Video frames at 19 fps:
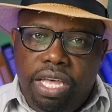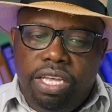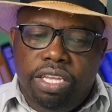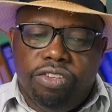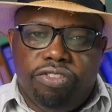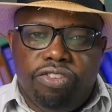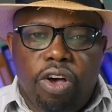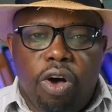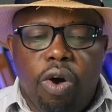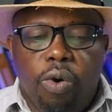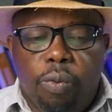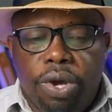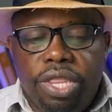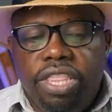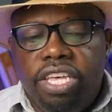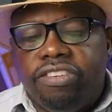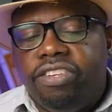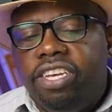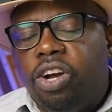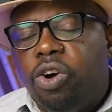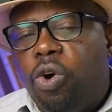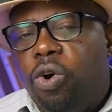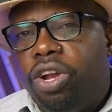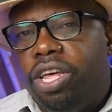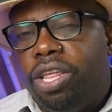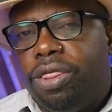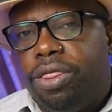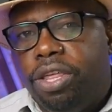So with the
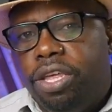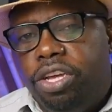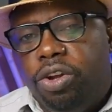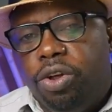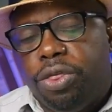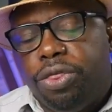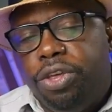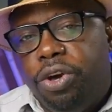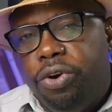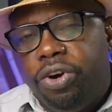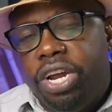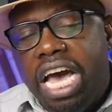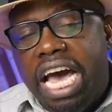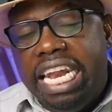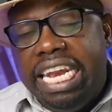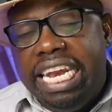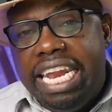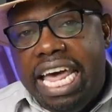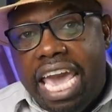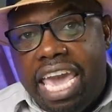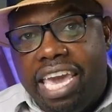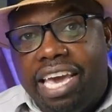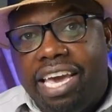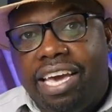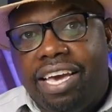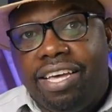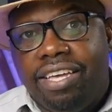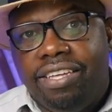stakeholder theory,
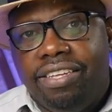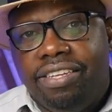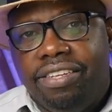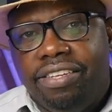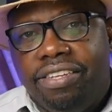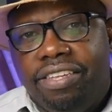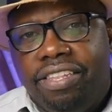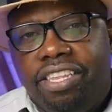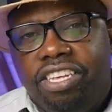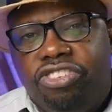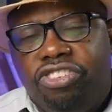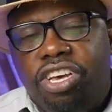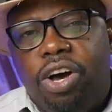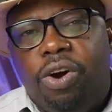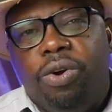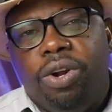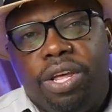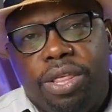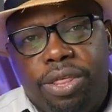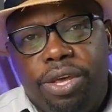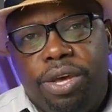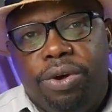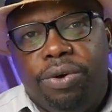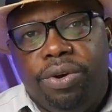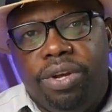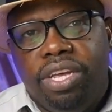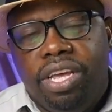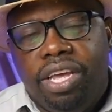unlike the shareholder
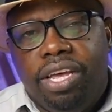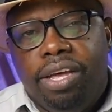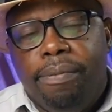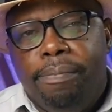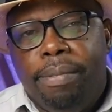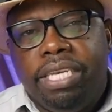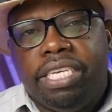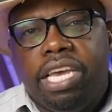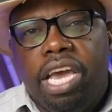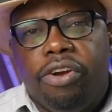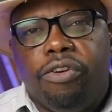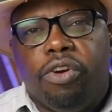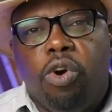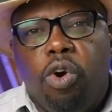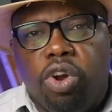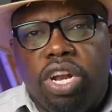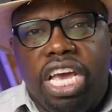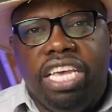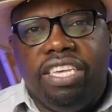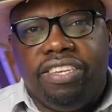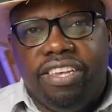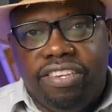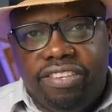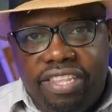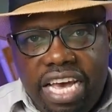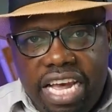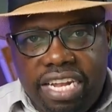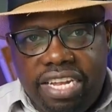theory, basically
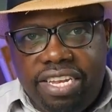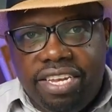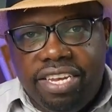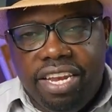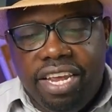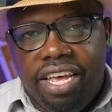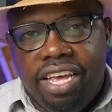recognizes that